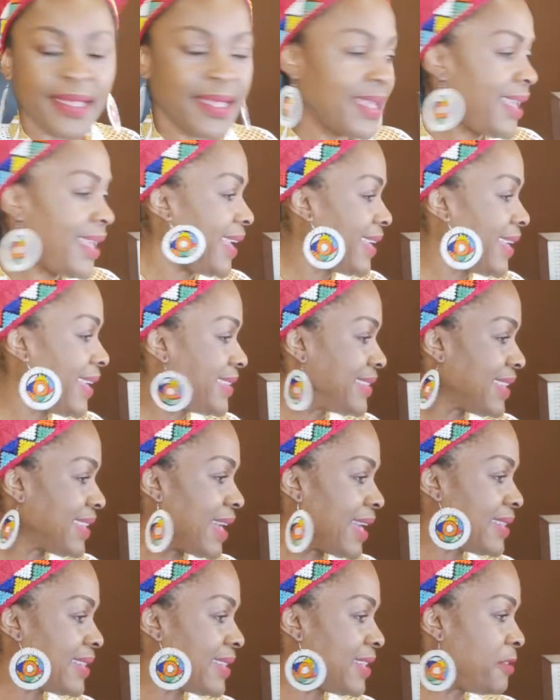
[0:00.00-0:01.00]

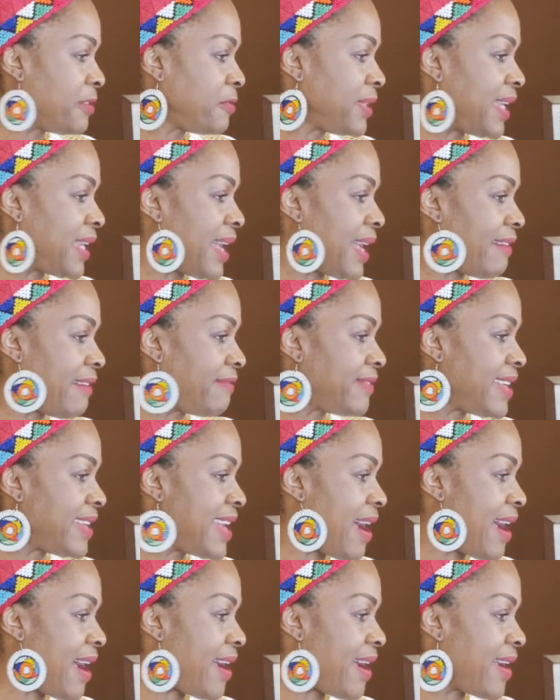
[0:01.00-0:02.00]
Exactly, we have
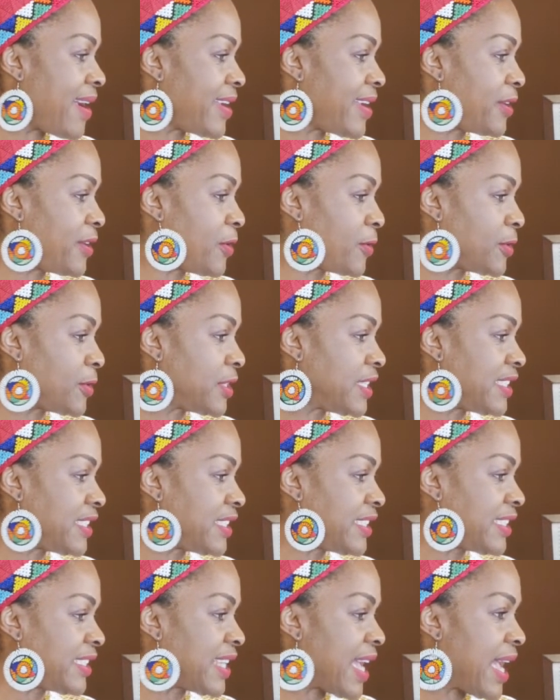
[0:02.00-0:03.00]
9 on the
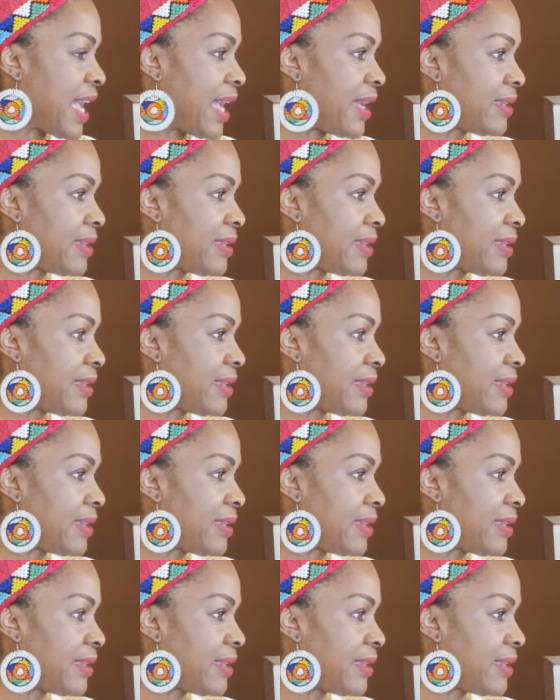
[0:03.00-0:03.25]
chat.